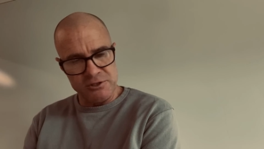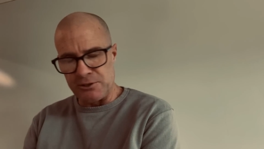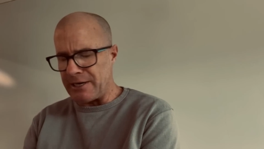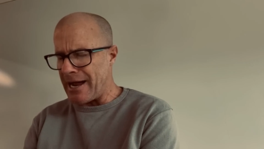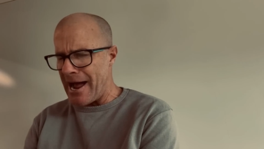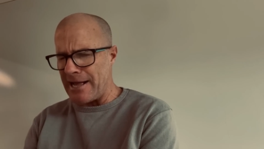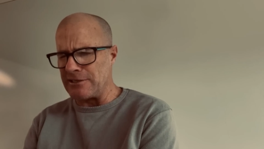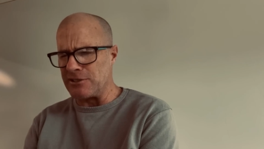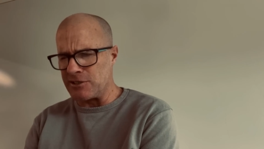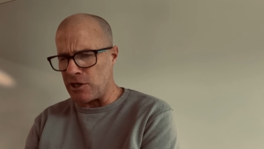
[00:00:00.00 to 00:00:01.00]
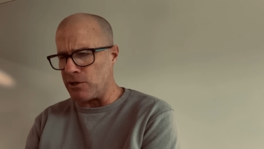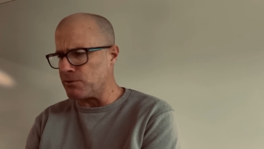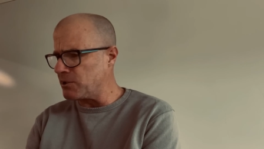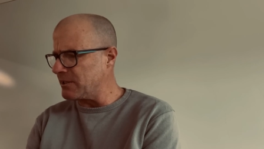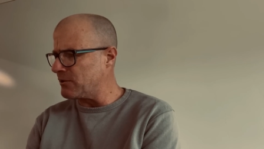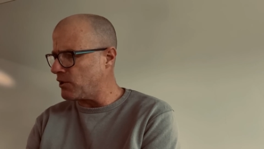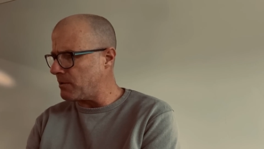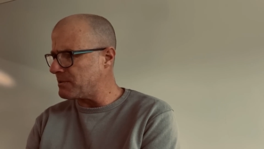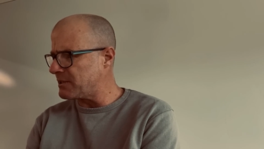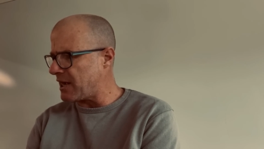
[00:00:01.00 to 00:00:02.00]
sort of heart and soul sort of
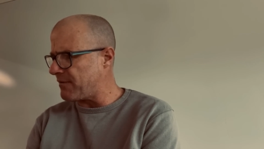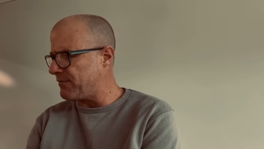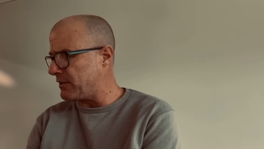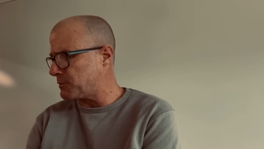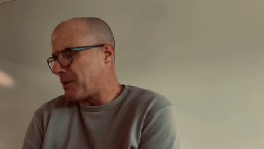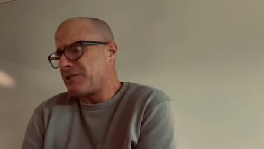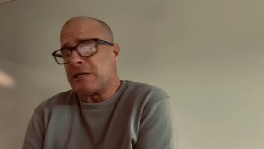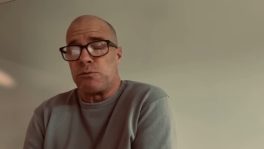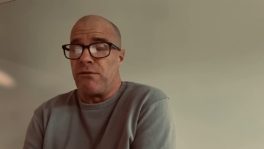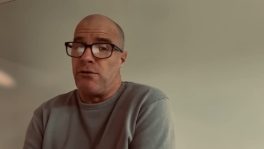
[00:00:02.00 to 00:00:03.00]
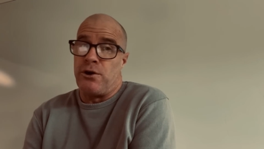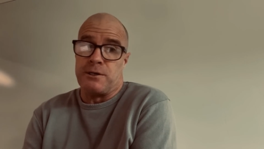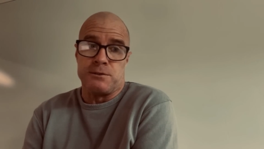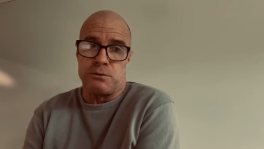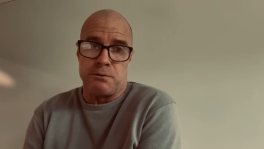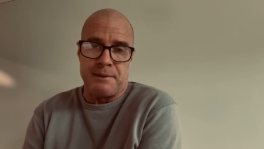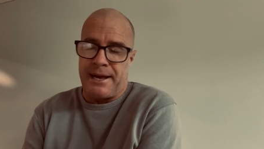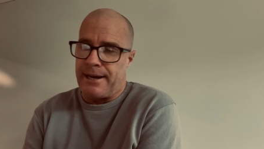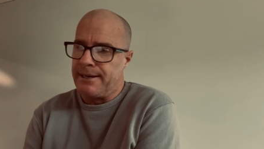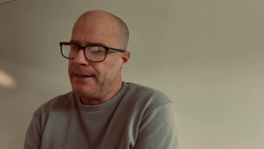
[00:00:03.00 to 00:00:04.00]
type stuff. And I suppose that's what finals are
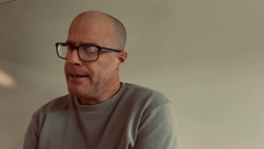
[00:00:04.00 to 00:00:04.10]
about.